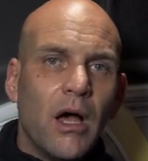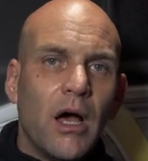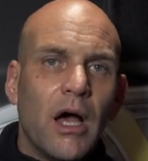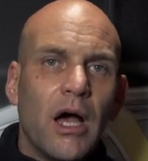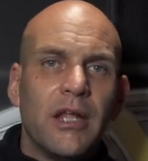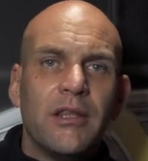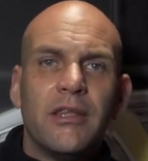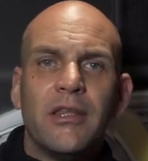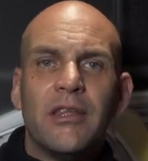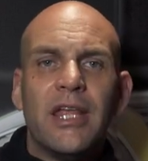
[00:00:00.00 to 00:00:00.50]

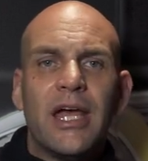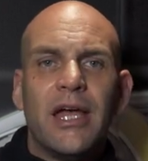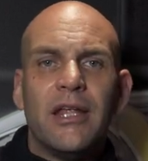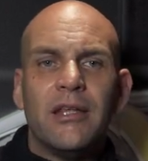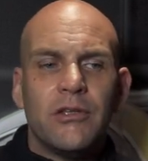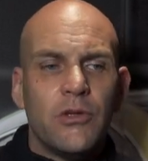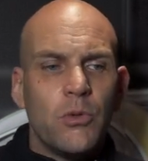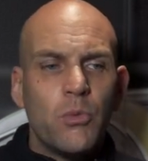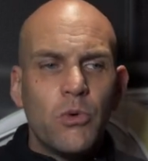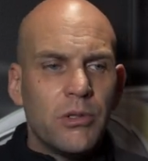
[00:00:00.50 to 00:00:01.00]
and
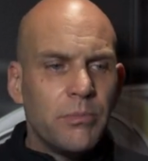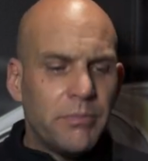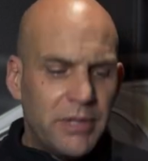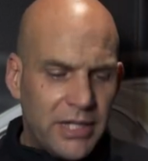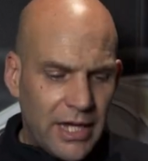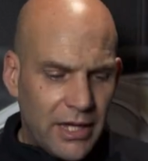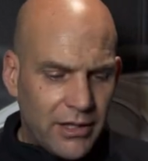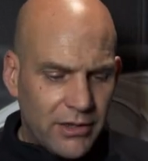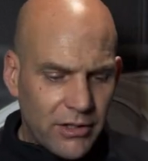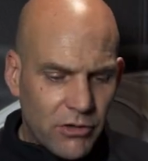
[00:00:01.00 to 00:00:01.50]
then you wouldn't be
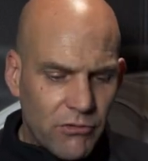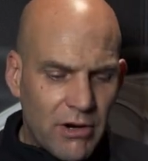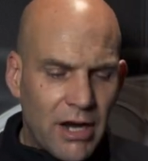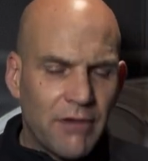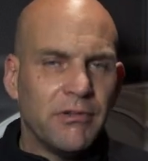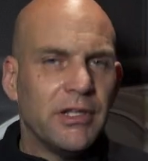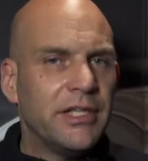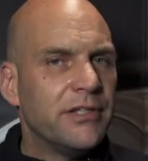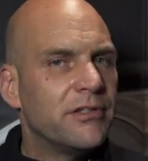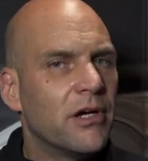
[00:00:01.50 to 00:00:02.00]
getting the
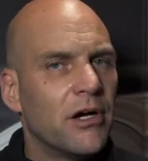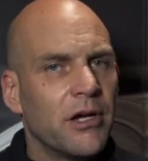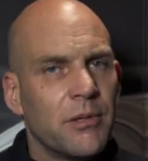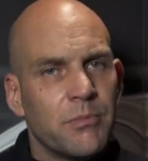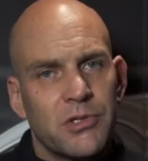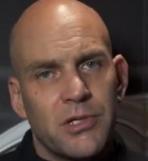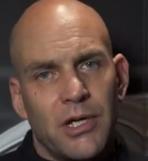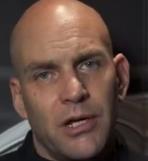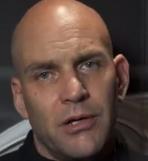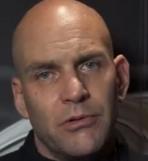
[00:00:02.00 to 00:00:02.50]
gravelly
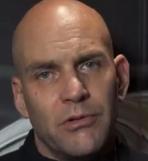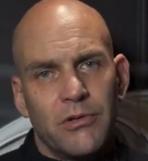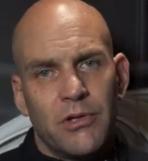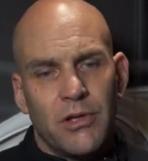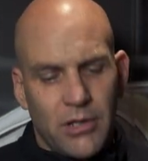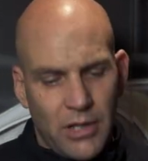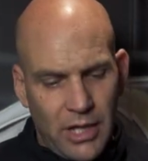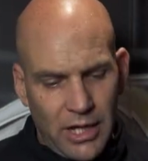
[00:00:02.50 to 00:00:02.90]
type sound,